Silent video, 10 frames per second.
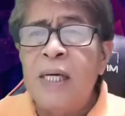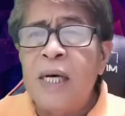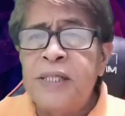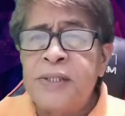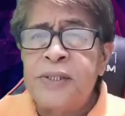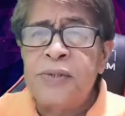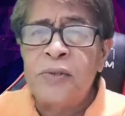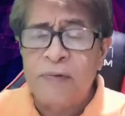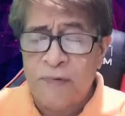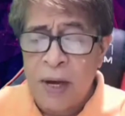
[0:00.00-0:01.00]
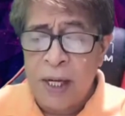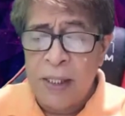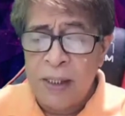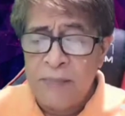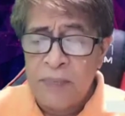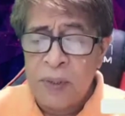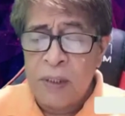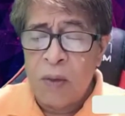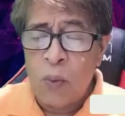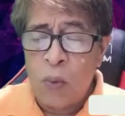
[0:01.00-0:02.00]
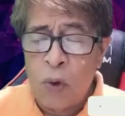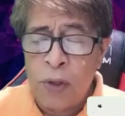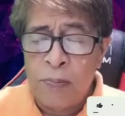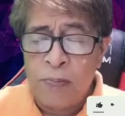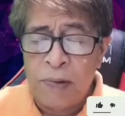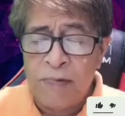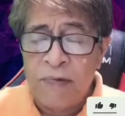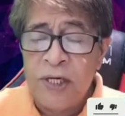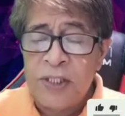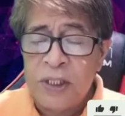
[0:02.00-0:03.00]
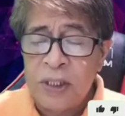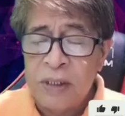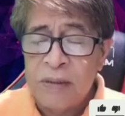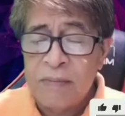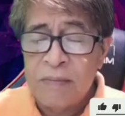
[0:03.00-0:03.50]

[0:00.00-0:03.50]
As to define the word perversion,